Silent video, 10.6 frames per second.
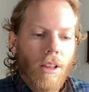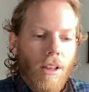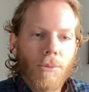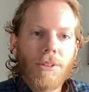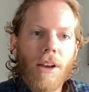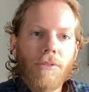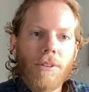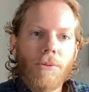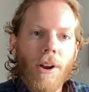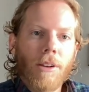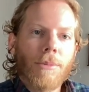I would definitely
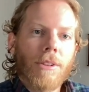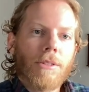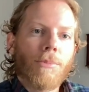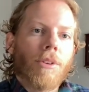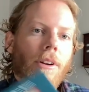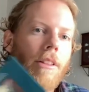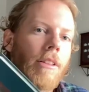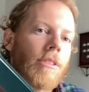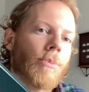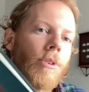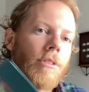recommend this book. I think
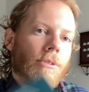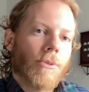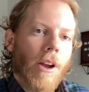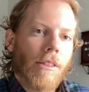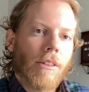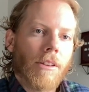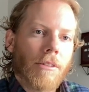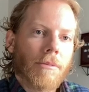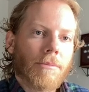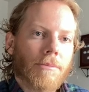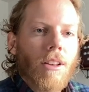this book is the right thing.
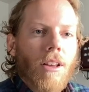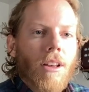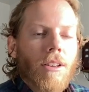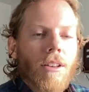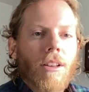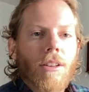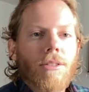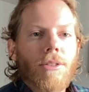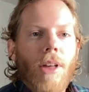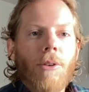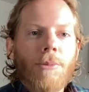So
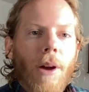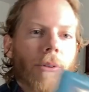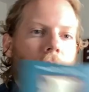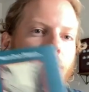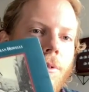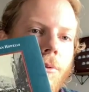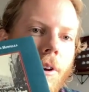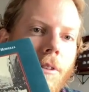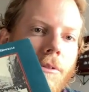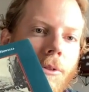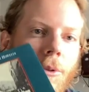that was my review
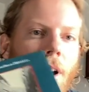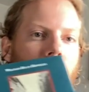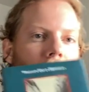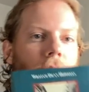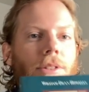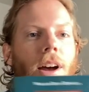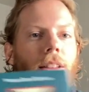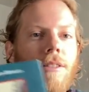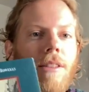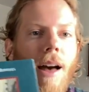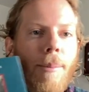of The Rise of Silas
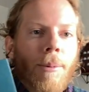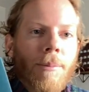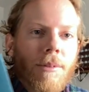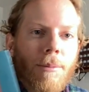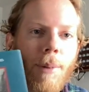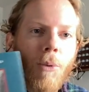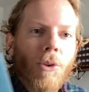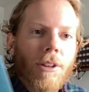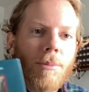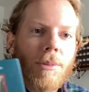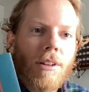Lapham by
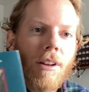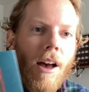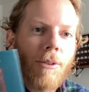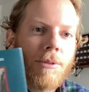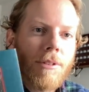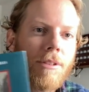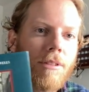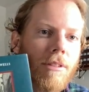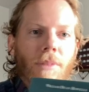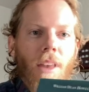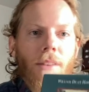William Dean Howells.
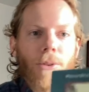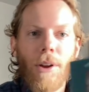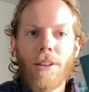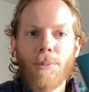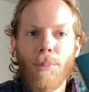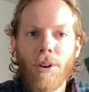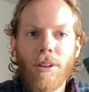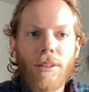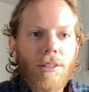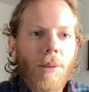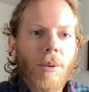Have you read this book?
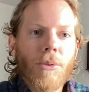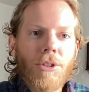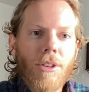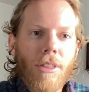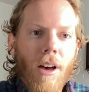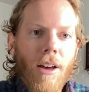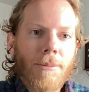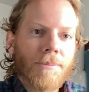Tell me what you thought.